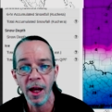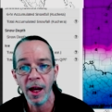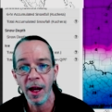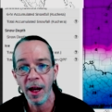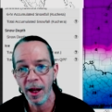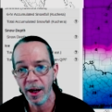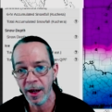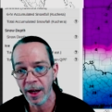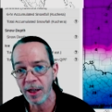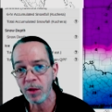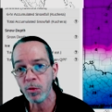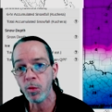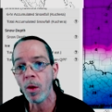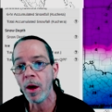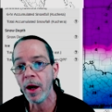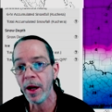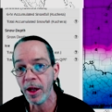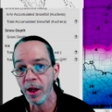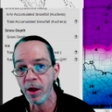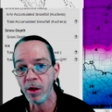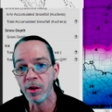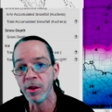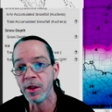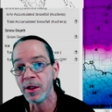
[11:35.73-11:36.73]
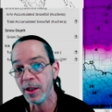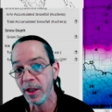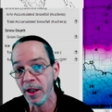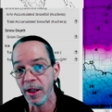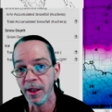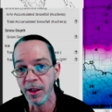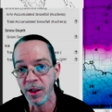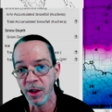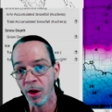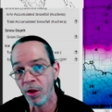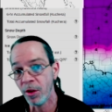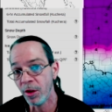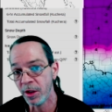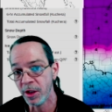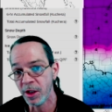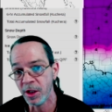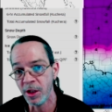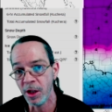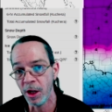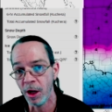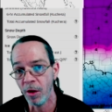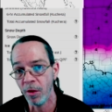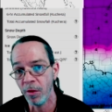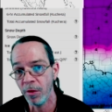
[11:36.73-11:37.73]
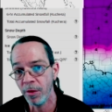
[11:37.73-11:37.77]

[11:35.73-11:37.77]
and that's why you're going to see it turn to snow.